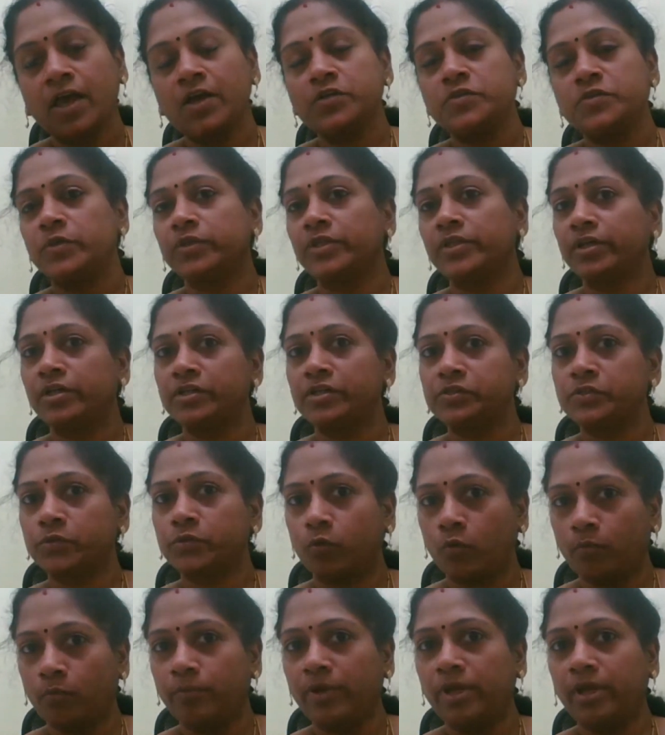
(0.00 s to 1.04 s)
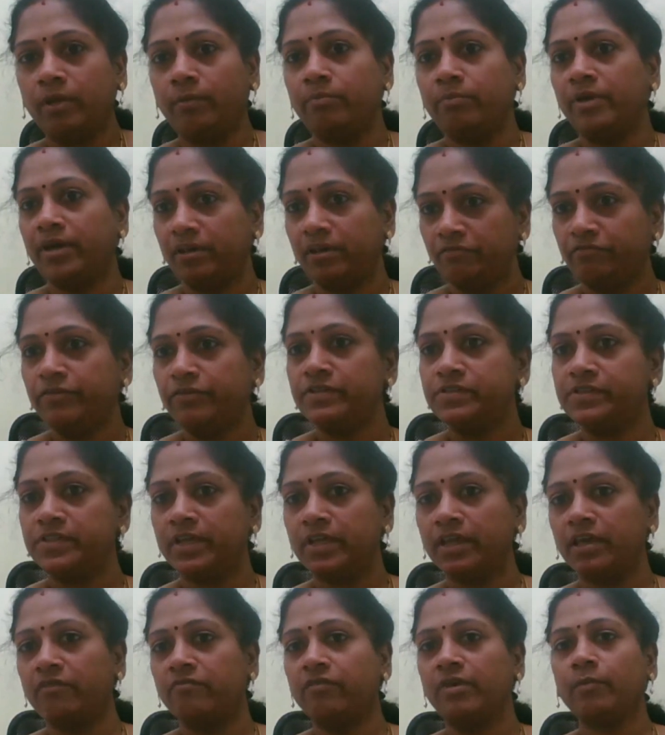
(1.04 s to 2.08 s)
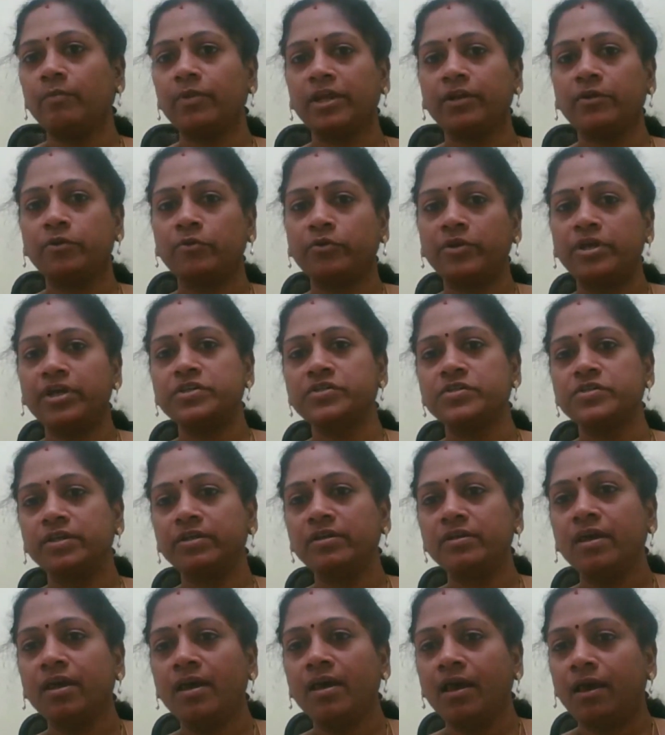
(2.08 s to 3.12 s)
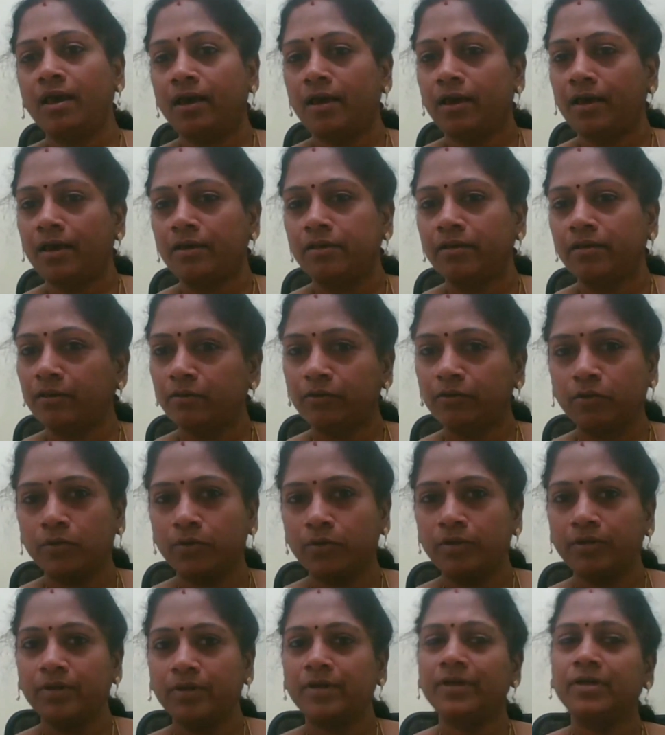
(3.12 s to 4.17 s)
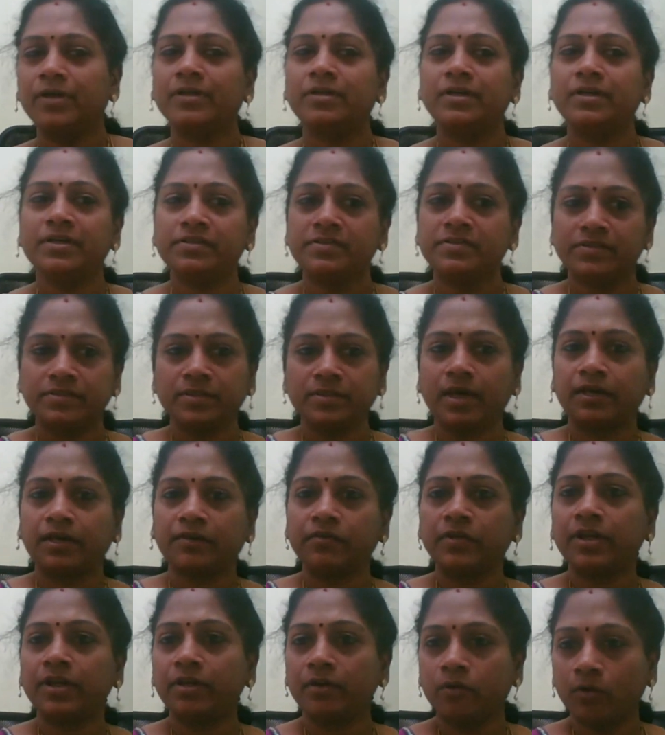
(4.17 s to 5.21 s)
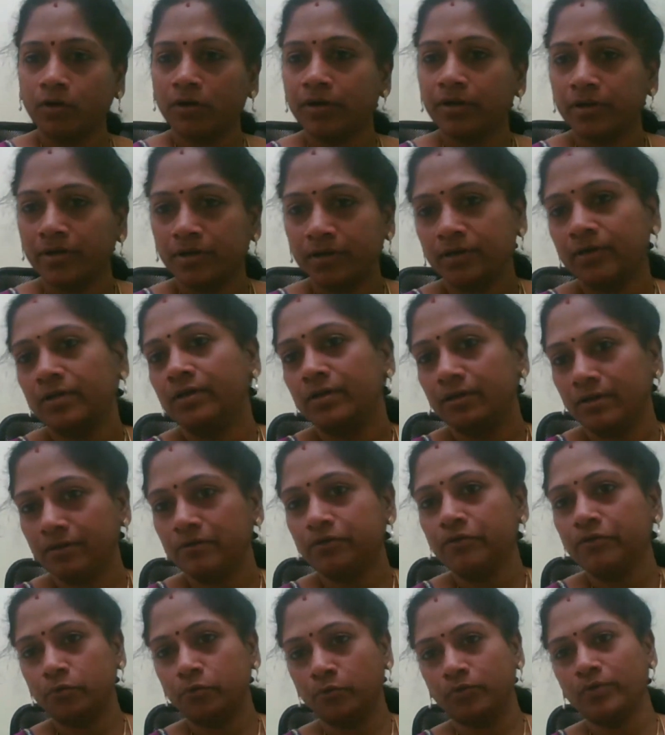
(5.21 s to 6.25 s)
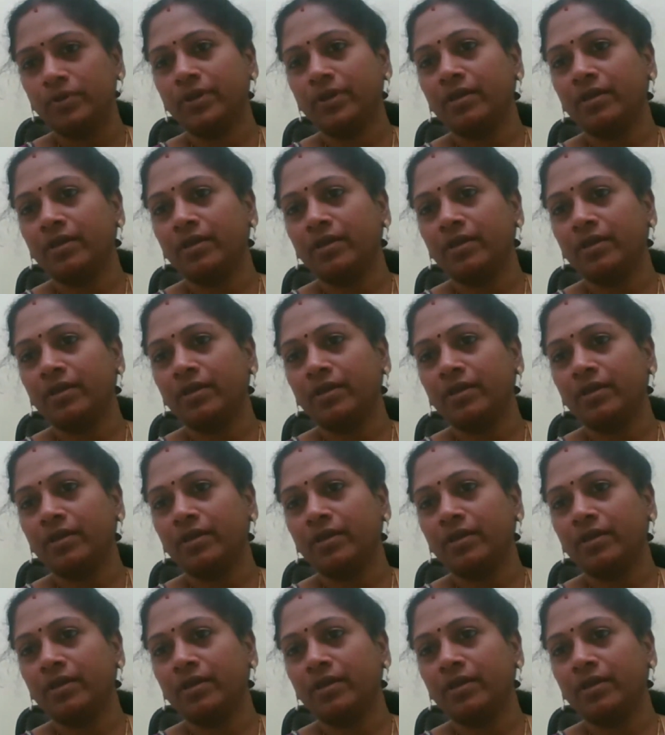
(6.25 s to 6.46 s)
So there are so many benefits in giving blood donation. And it's actually not true.